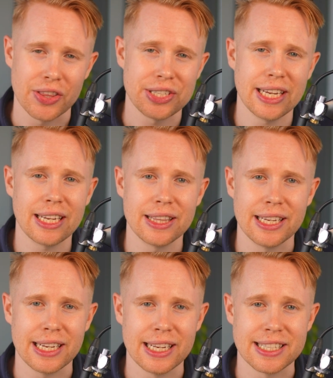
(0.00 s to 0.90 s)
Now, the second
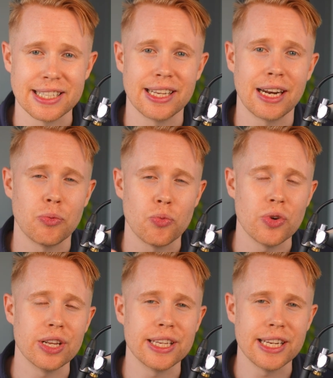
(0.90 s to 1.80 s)
thing is that I
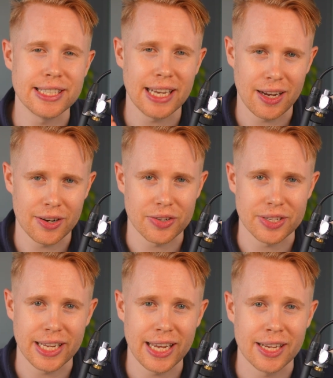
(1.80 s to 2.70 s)
really need to
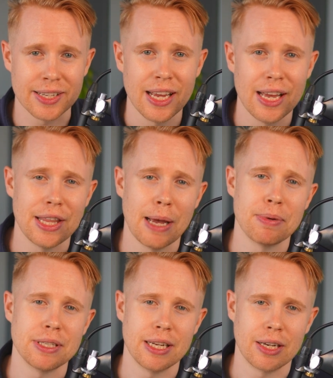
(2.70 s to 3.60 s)
understand
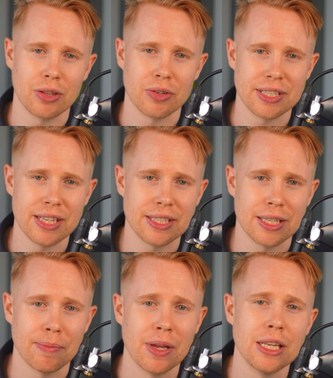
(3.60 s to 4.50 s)
that particular
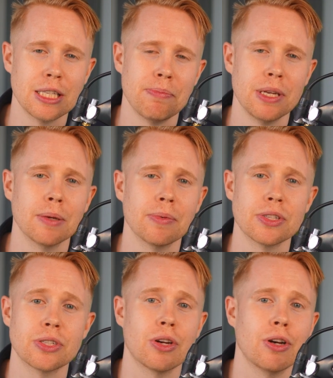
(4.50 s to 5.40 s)
system to be able to
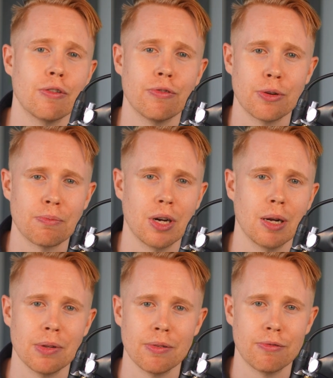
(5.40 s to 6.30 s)
solve their
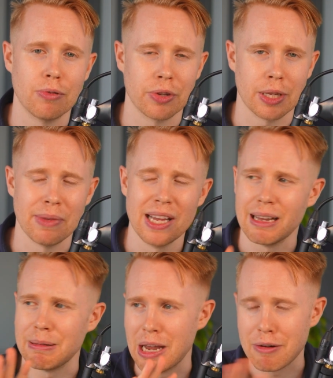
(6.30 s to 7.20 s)
problem for them.
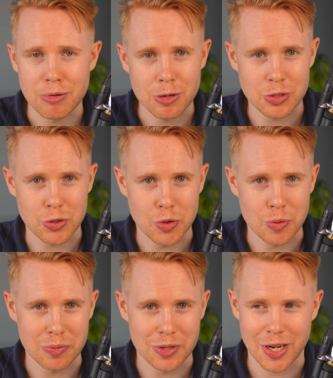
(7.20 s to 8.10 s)
I never
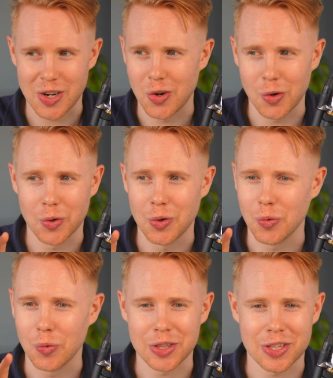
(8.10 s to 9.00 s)
assume that I know
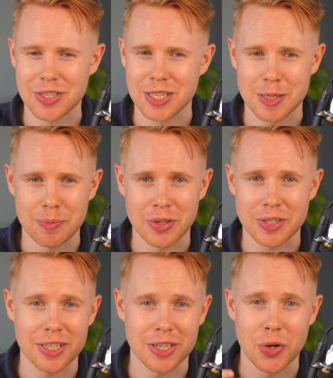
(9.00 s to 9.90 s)
what their system
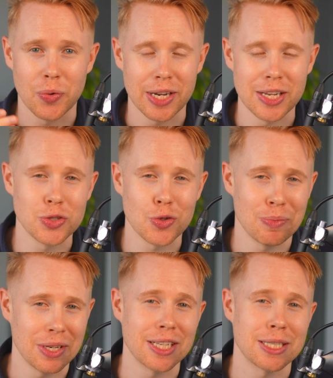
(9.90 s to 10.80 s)
looks like going into
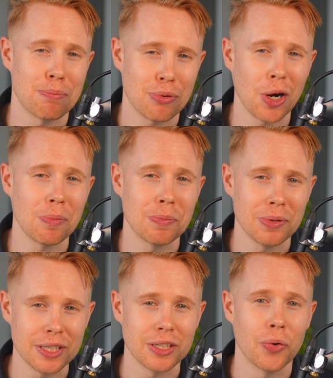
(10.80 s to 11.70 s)
it, because I'm
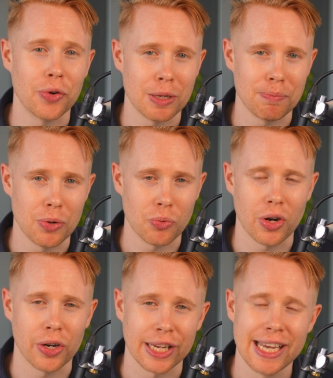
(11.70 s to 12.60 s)
probably going to be
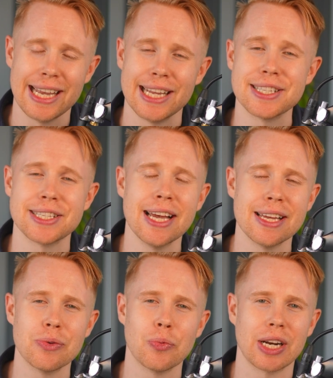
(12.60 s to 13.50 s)
wrong.
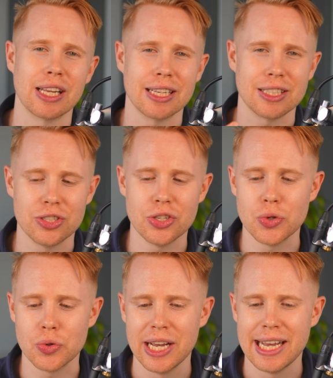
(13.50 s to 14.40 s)
Instead, what I like to
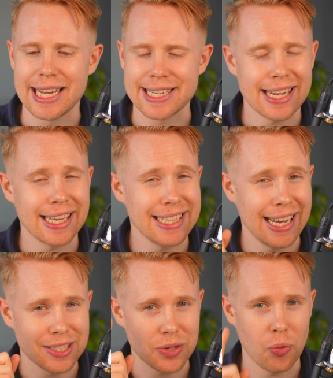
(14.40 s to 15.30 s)
do is I like to
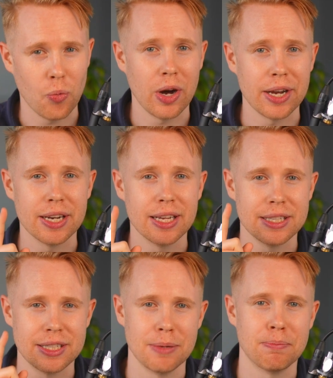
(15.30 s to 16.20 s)
ask one
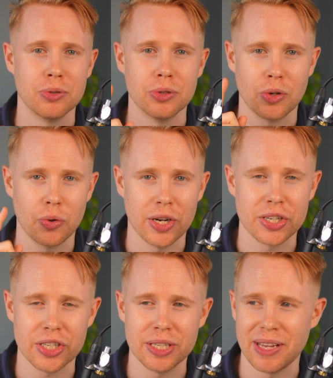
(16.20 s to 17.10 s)
simple question.
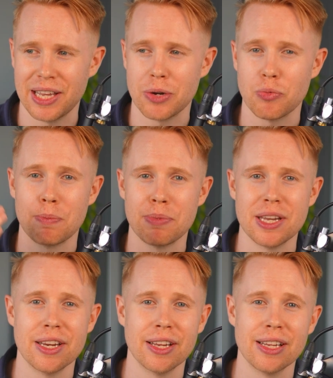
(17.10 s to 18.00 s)
question and then
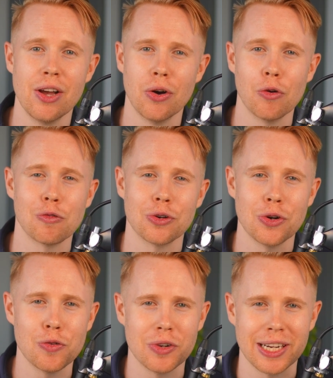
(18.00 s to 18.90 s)
repeat it over and
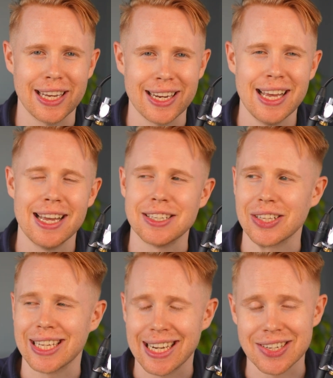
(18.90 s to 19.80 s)
over again
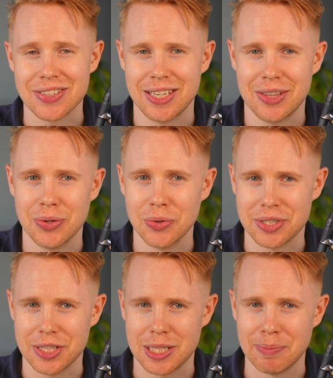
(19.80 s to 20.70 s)
until I understand the whole
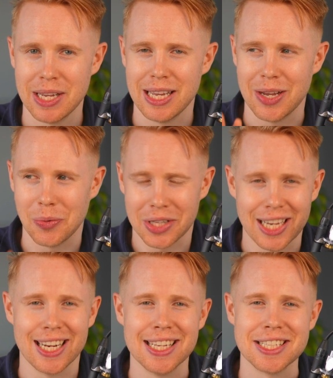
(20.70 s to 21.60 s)
system. And what
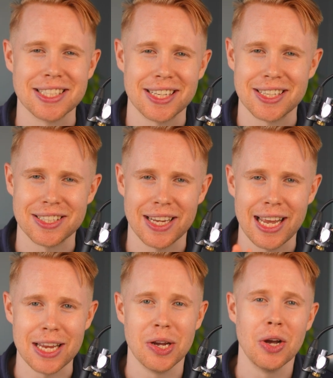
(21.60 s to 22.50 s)
that is I just say,
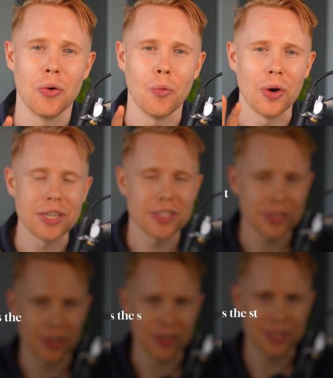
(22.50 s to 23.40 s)
hey, what is
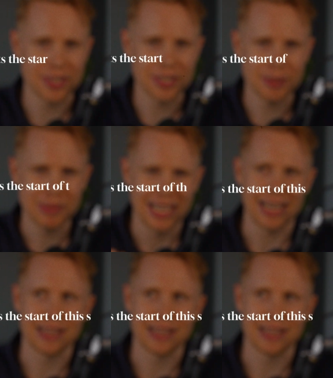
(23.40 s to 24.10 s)
the start of the system?